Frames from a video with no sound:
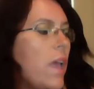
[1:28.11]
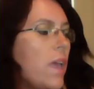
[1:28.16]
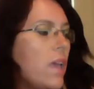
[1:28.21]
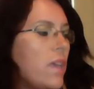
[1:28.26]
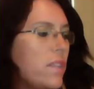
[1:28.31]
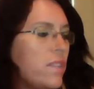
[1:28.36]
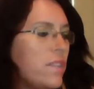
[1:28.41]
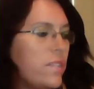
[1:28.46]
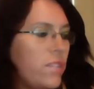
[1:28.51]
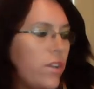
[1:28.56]

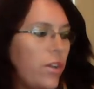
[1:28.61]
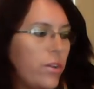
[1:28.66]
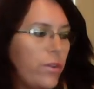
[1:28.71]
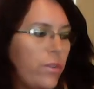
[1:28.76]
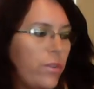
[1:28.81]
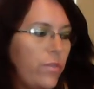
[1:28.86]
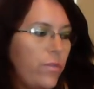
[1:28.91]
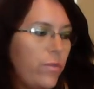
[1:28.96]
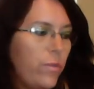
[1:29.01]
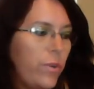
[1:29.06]
his
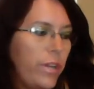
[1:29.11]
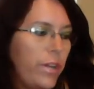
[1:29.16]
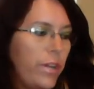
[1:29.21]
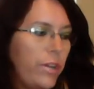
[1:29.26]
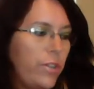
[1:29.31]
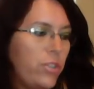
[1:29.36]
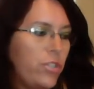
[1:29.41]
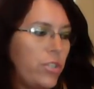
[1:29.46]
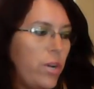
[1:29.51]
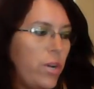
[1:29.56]
daughter of 4
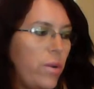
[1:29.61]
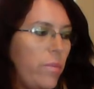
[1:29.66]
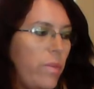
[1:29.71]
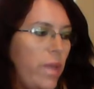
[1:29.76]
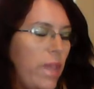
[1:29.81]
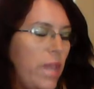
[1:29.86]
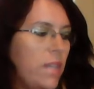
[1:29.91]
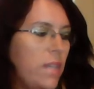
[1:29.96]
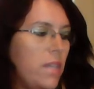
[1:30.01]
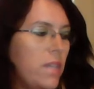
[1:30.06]
years
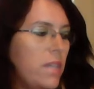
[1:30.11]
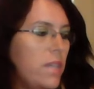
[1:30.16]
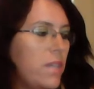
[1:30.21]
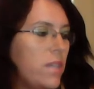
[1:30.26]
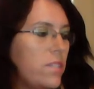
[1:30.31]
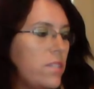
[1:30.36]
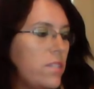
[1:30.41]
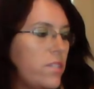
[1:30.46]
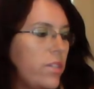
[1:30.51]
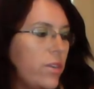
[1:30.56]
Charmaine,
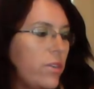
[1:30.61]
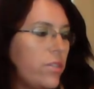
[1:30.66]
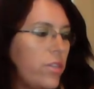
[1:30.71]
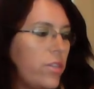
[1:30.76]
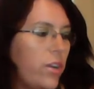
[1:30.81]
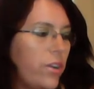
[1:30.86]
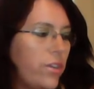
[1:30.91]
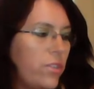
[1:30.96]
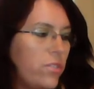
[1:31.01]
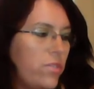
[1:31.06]
his third
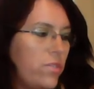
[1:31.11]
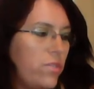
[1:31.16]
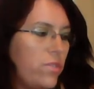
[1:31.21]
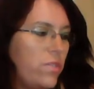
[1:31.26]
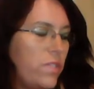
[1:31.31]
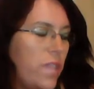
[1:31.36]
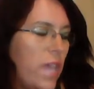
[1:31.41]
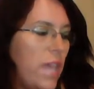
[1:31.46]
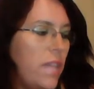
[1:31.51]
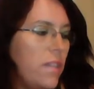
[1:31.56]
daughter
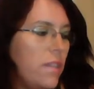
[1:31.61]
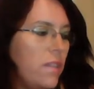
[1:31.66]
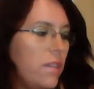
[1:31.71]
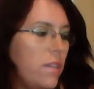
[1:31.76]
Suzette,